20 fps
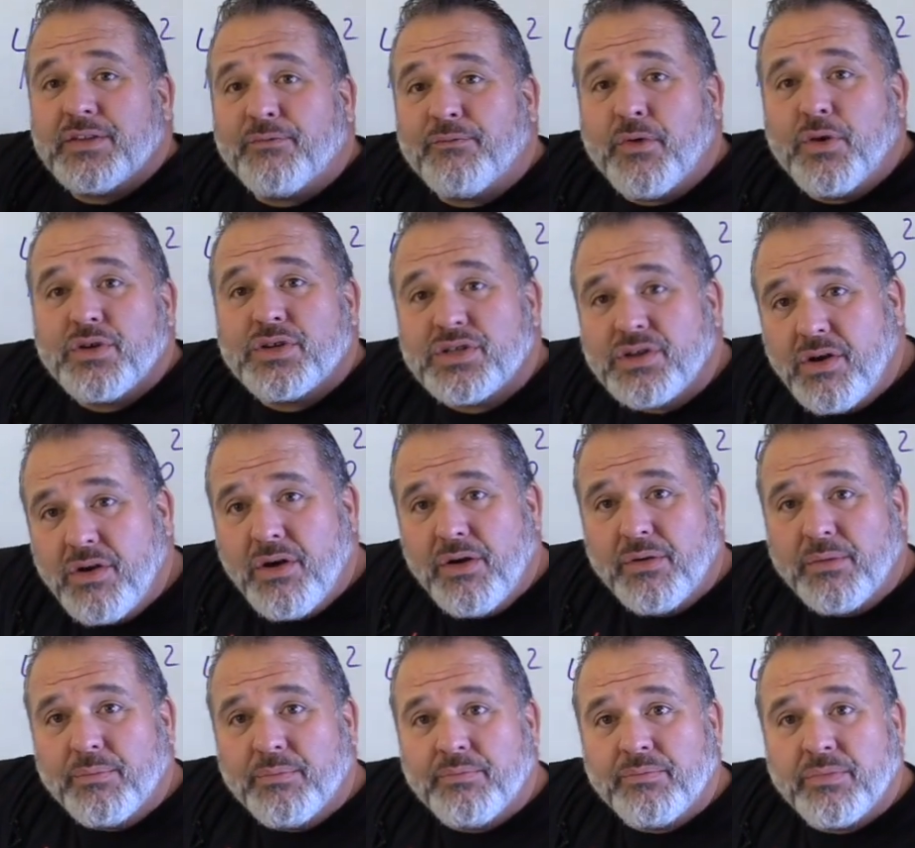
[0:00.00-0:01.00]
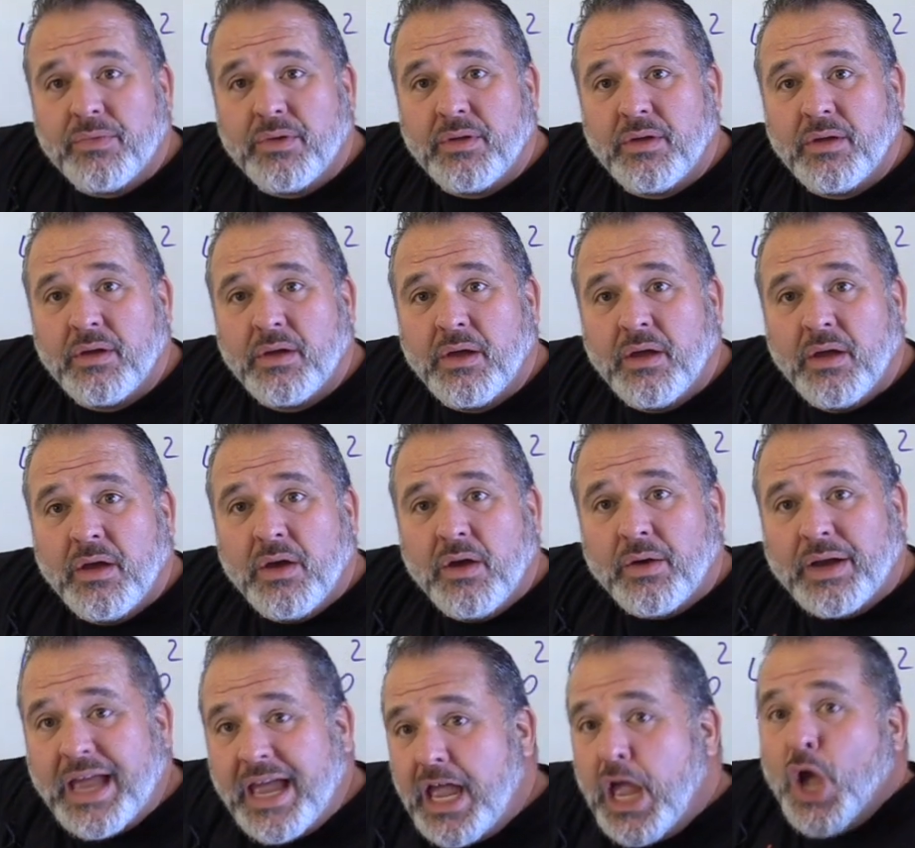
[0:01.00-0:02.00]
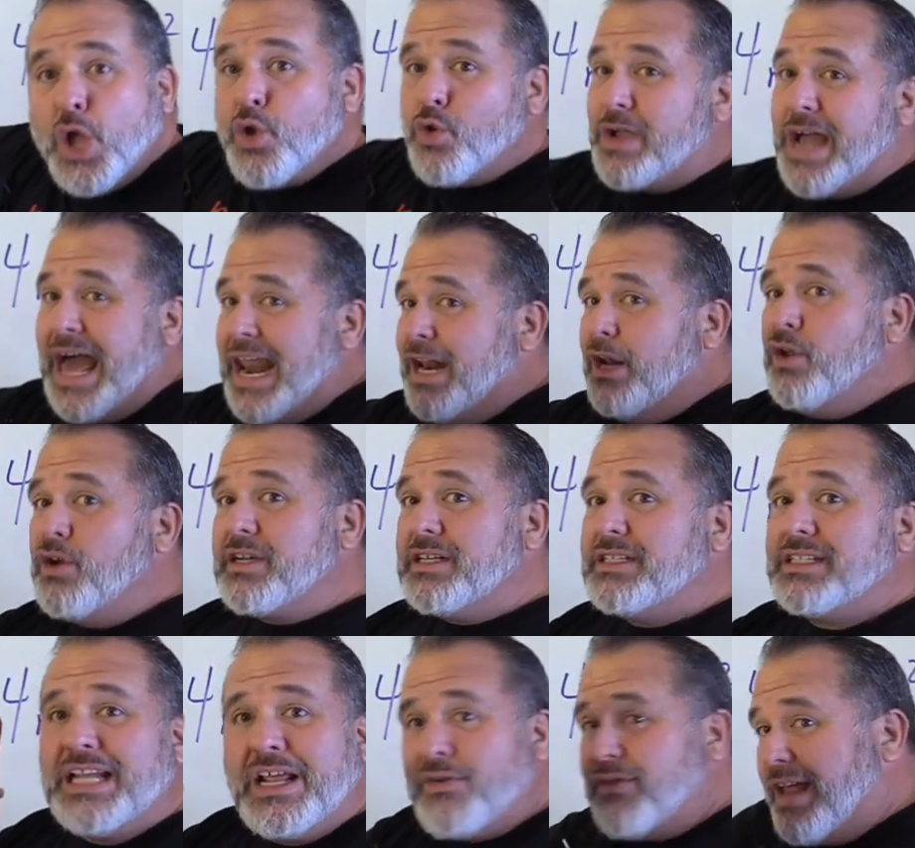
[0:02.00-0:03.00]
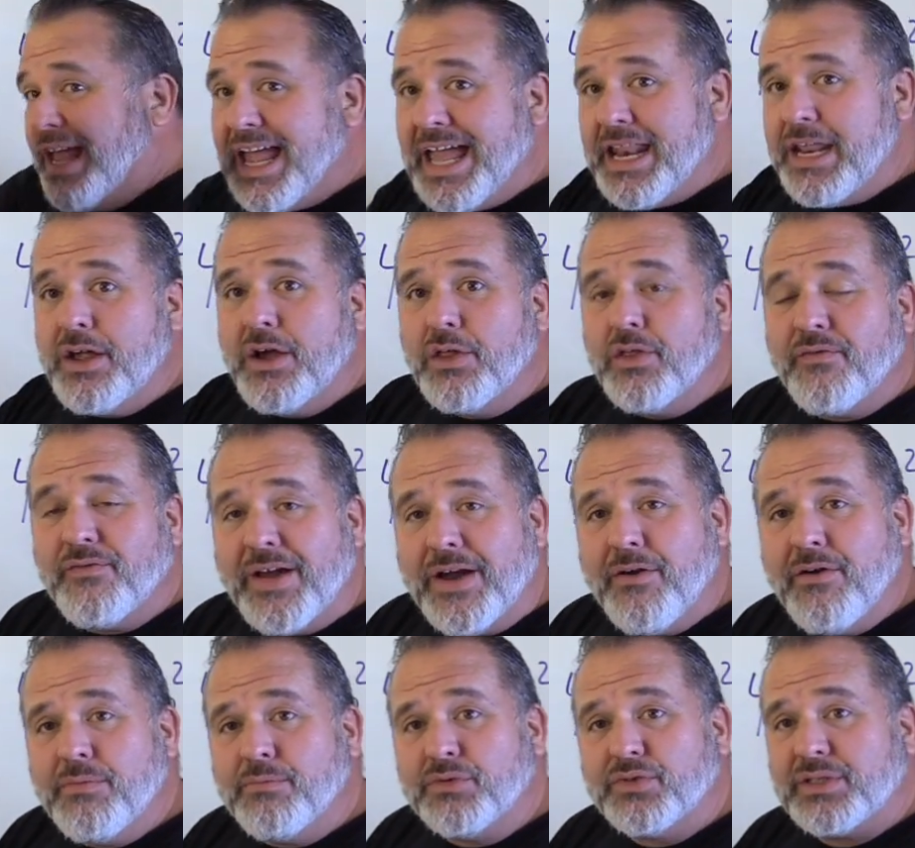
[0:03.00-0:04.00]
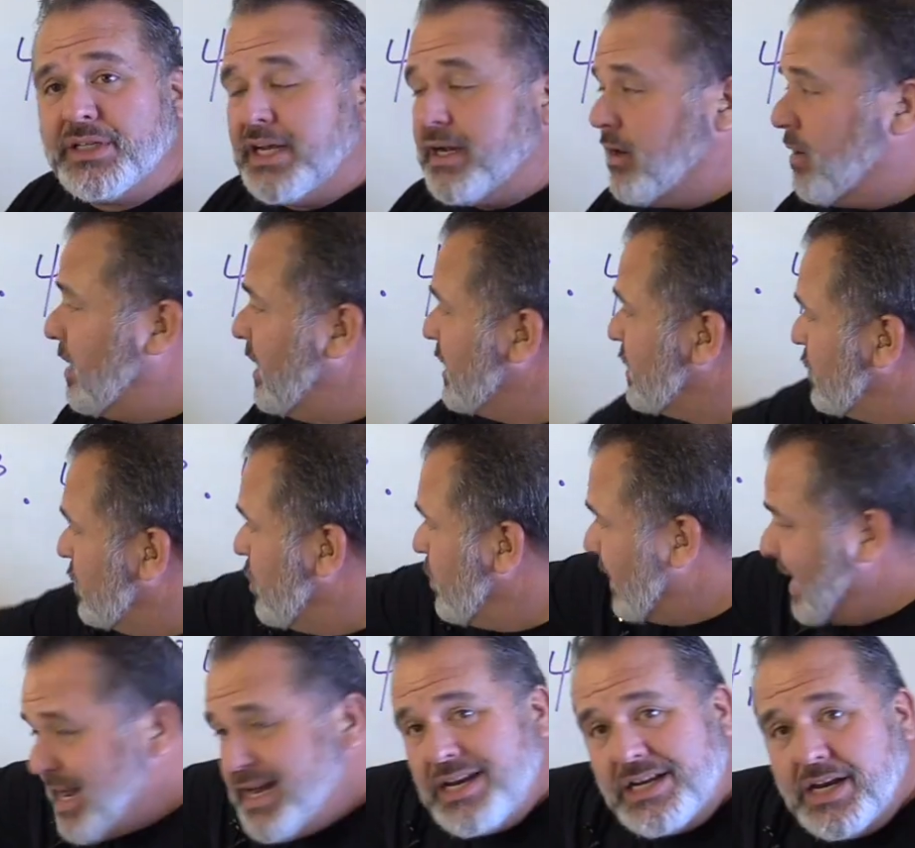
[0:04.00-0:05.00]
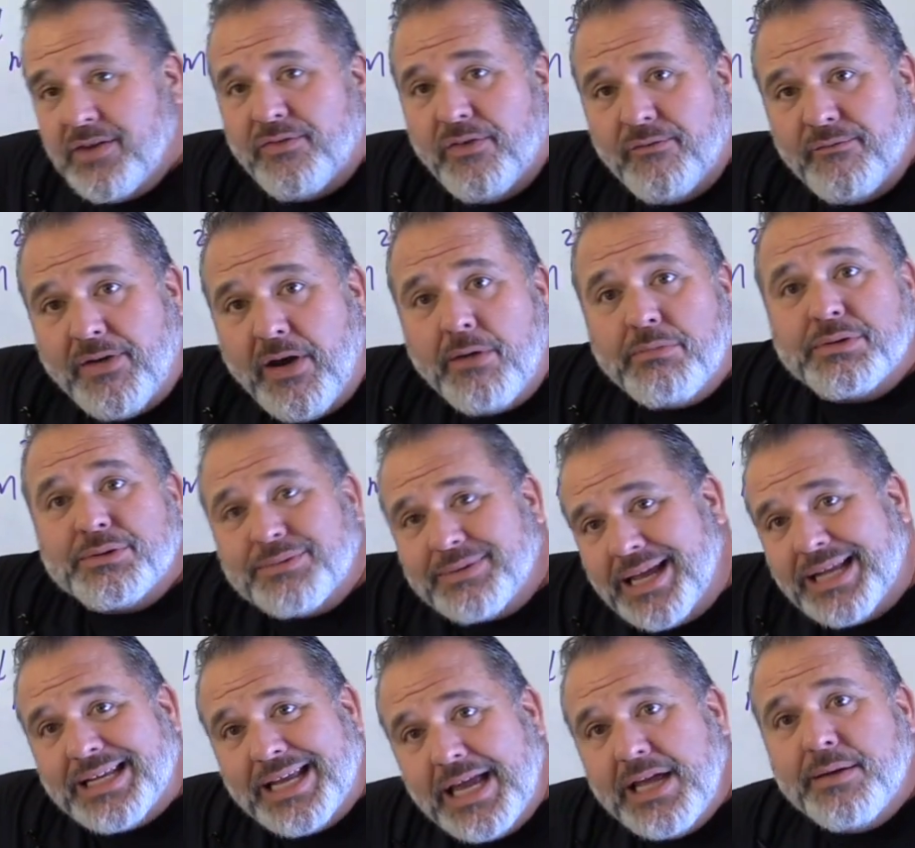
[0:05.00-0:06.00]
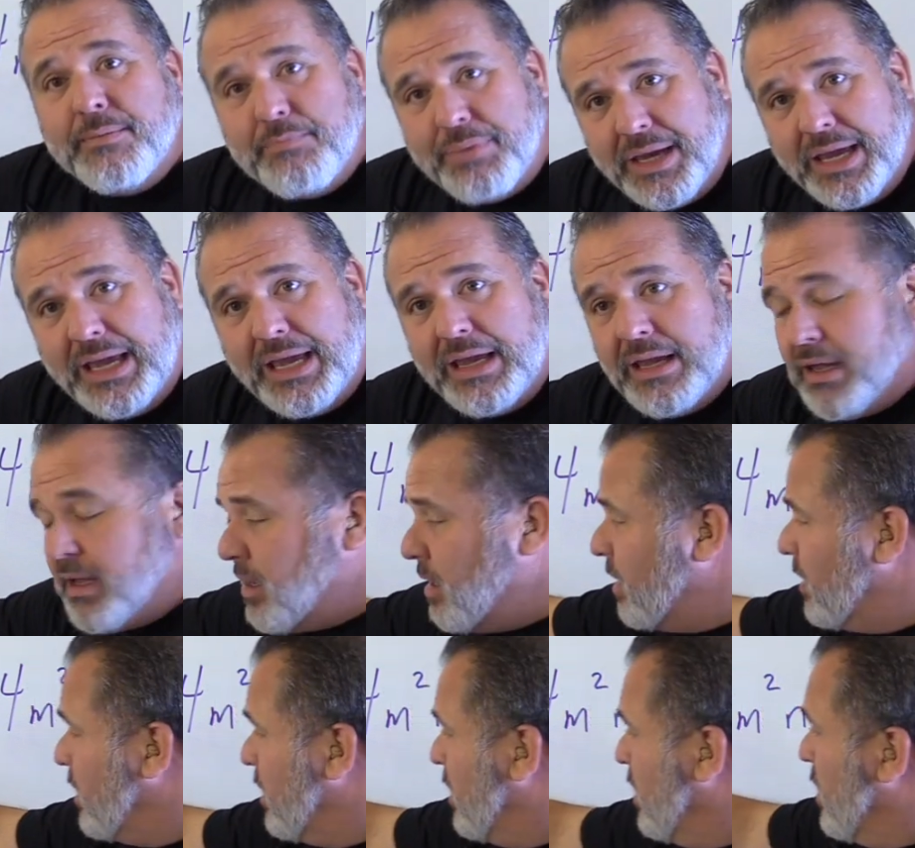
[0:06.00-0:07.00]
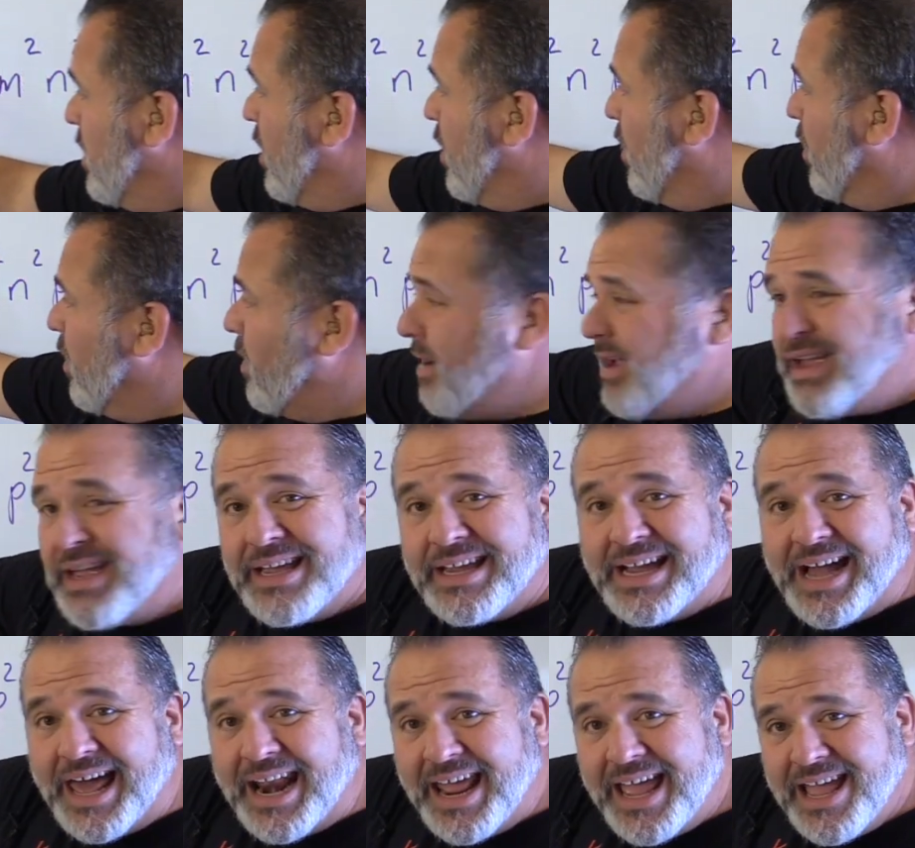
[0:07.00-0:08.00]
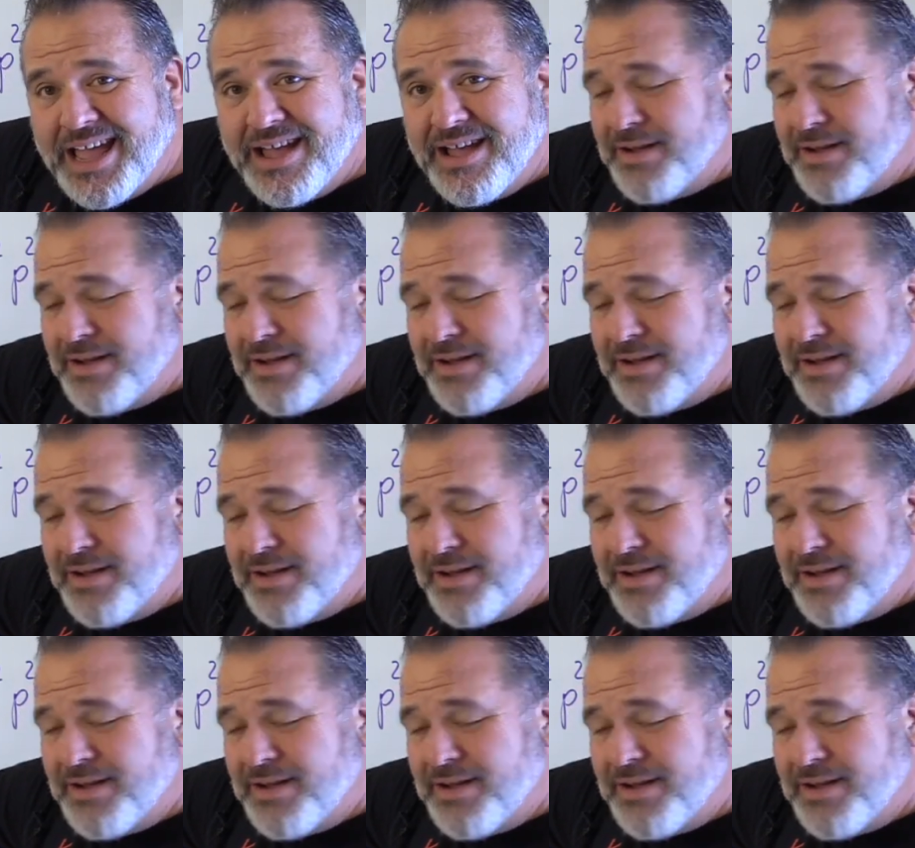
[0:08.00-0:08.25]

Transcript: the first term. Okay, you got to look and see if there's any other variables there. Let's look, any different variables besides n and p? Oi, got an